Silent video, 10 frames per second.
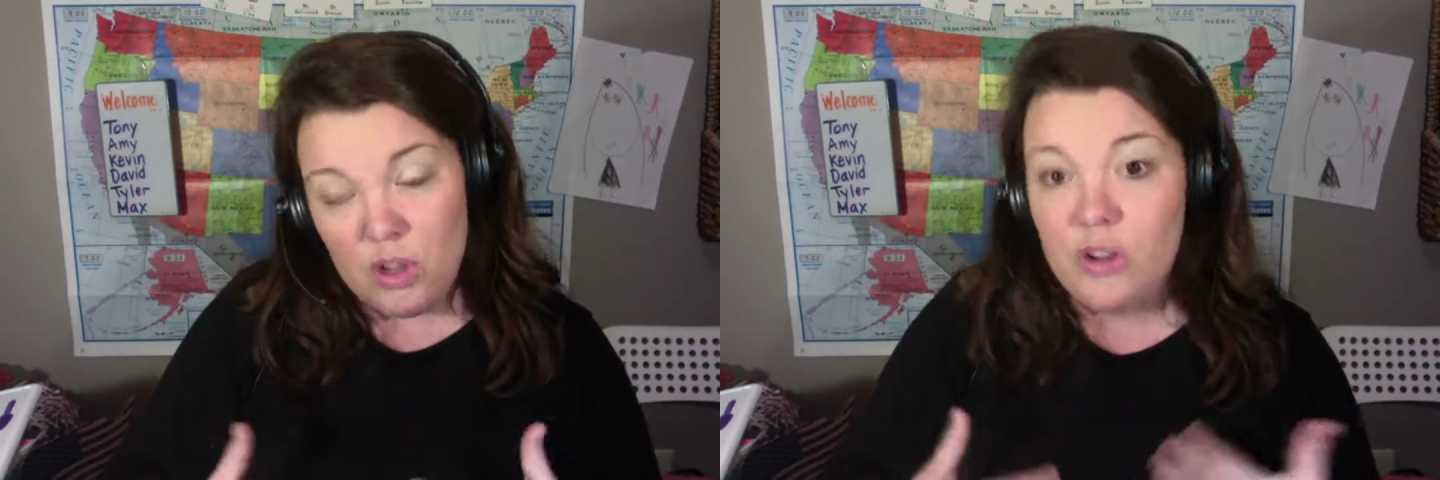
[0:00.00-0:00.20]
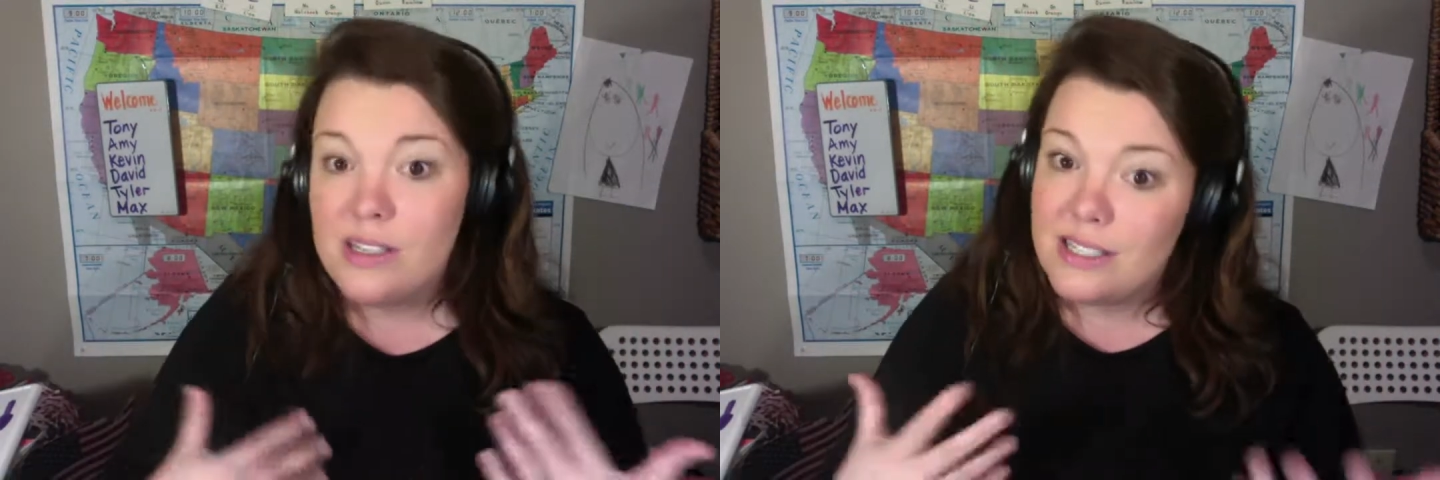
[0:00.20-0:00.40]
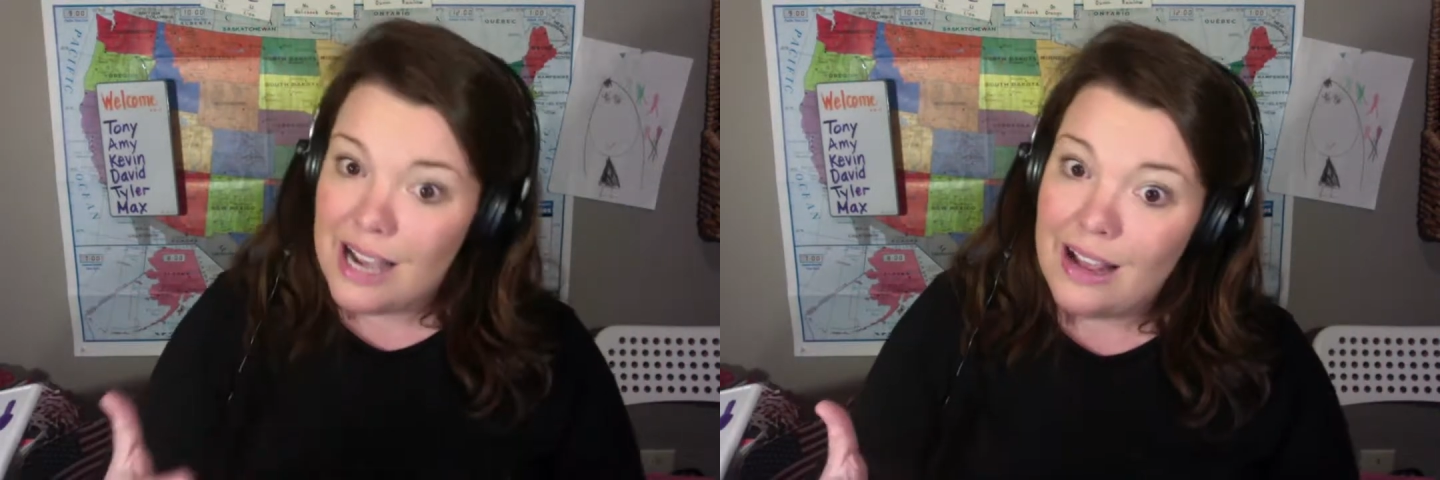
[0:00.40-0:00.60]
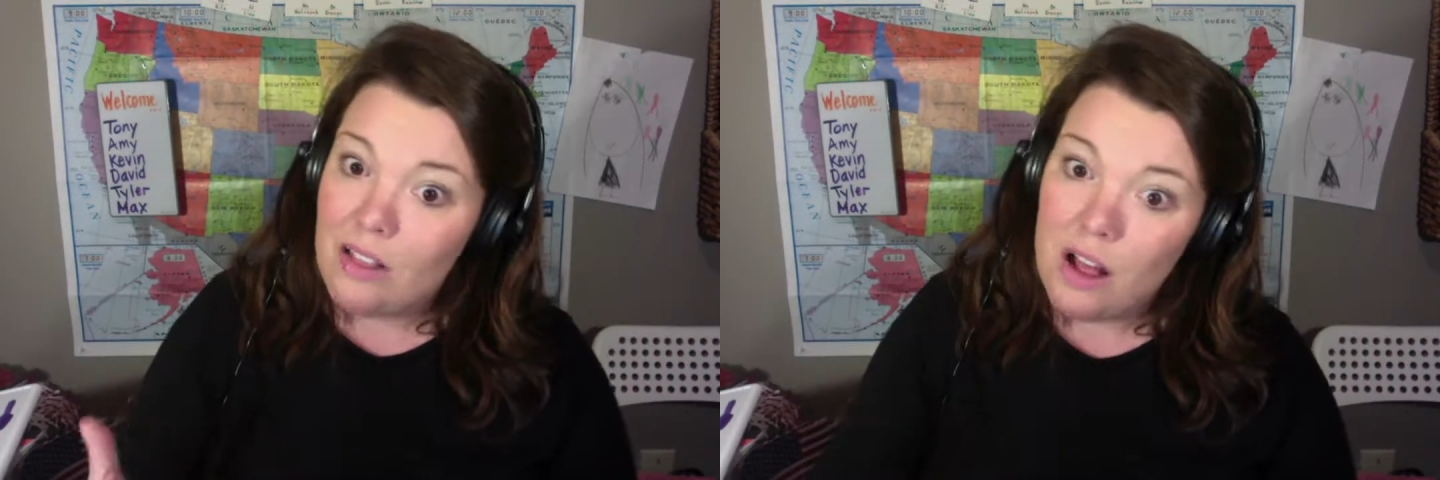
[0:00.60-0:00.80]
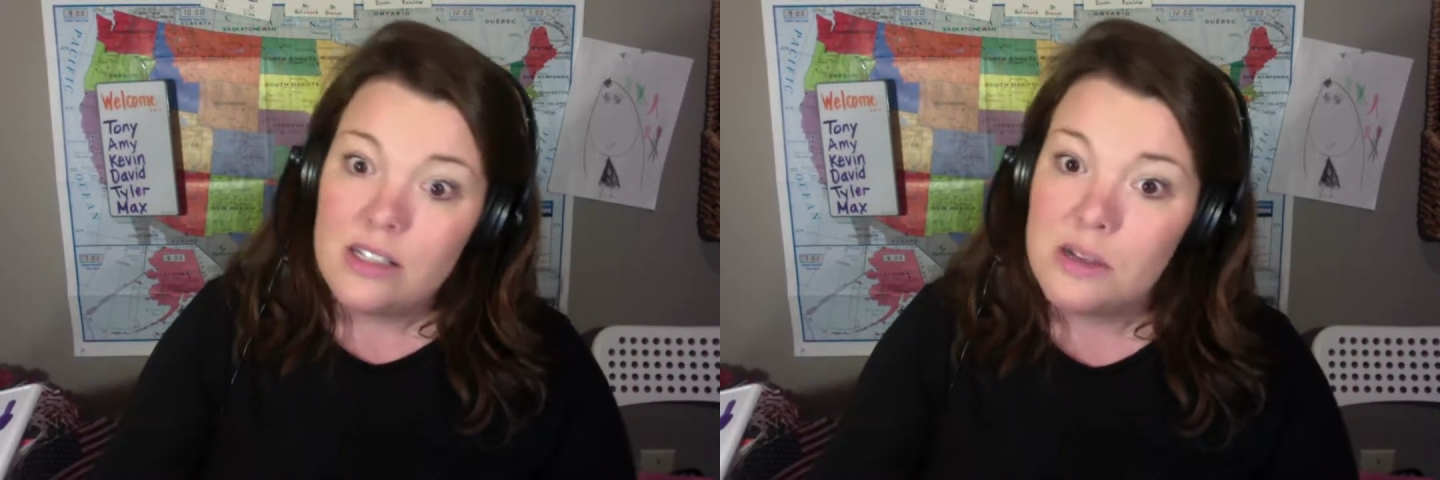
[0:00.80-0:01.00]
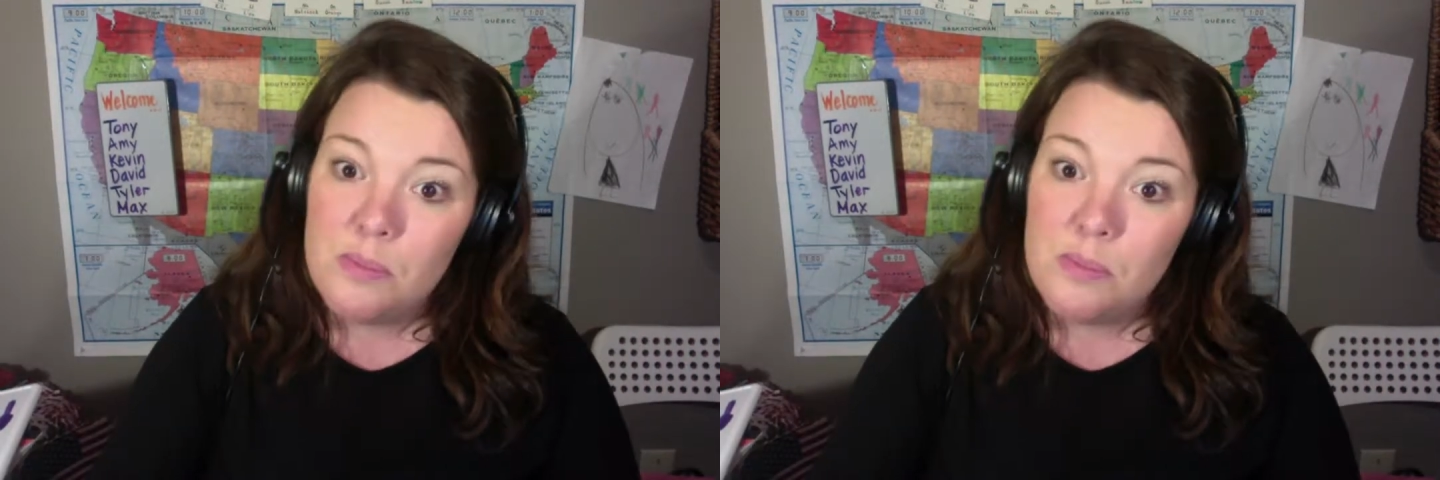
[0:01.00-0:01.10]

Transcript: You could say lots of